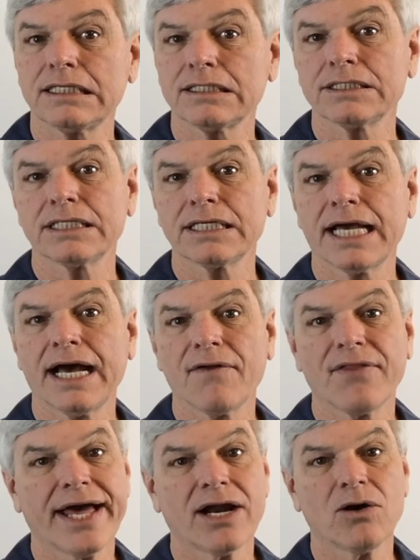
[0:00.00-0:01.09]
I'll tell you how
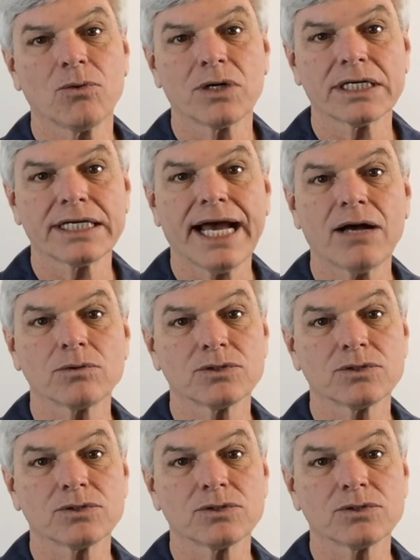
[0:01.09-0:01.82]
that all worked out.